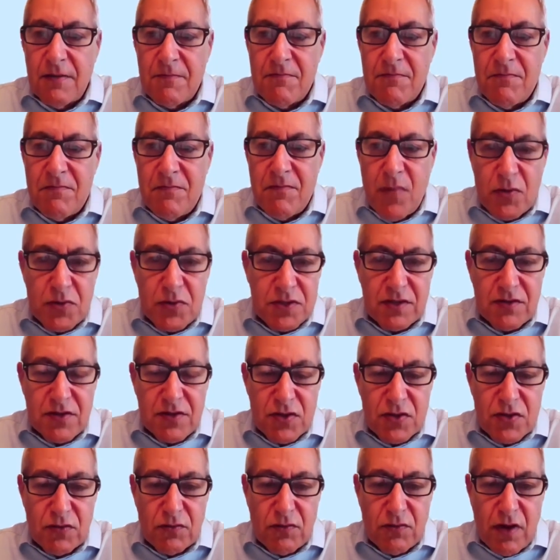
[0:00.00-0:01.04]
Most of the
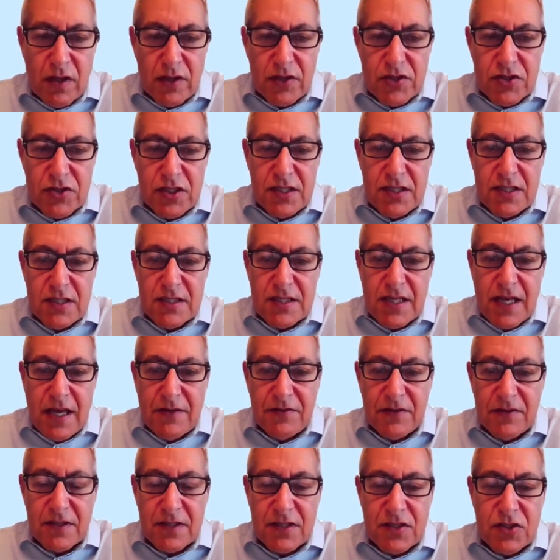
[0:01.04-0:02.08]
serologies
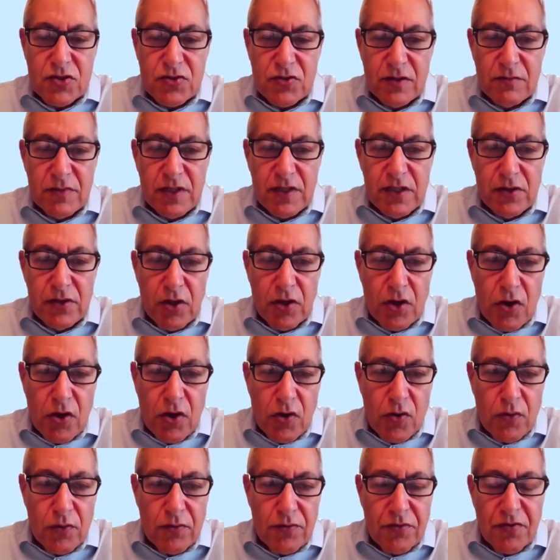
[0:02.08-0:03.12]
have an extremely
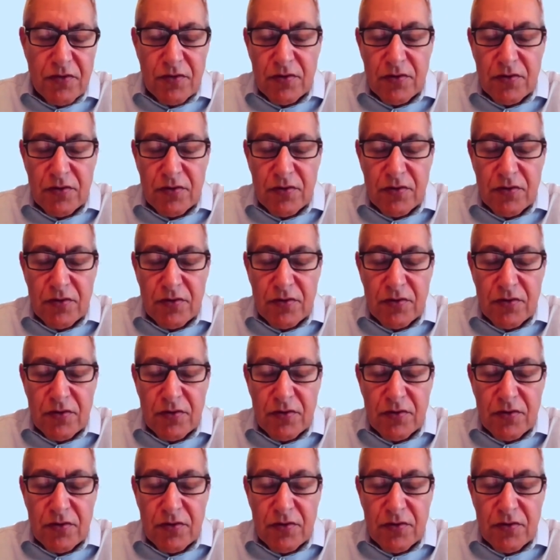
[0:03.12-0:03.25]
low